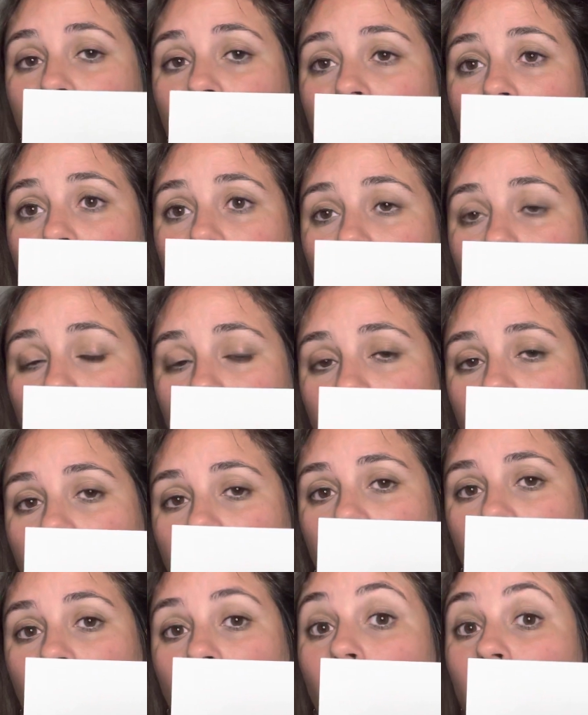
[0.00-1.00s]
I can
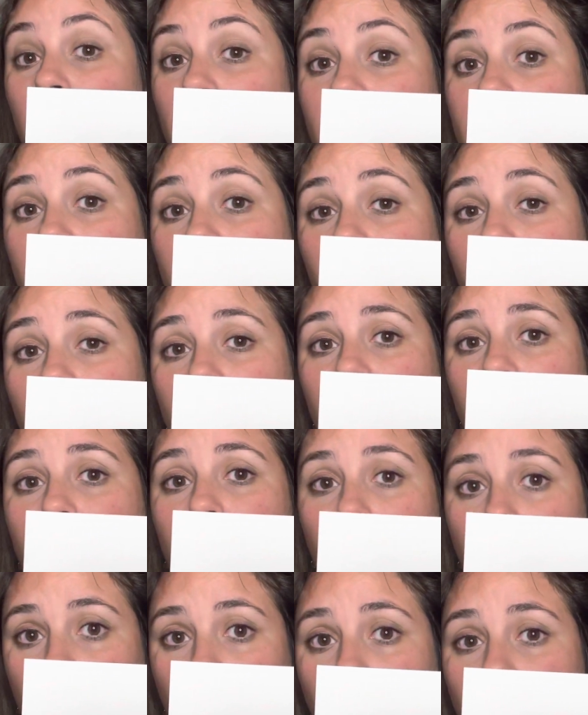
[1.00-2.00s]
create cohesive looks
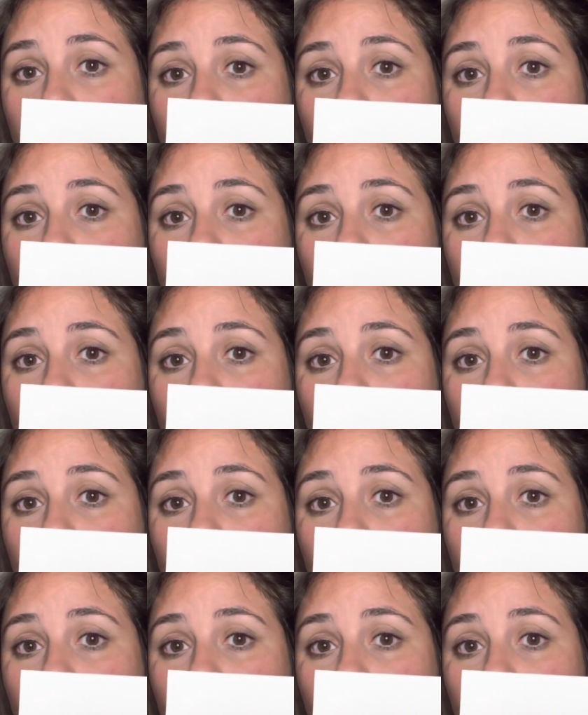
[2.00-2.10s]
with those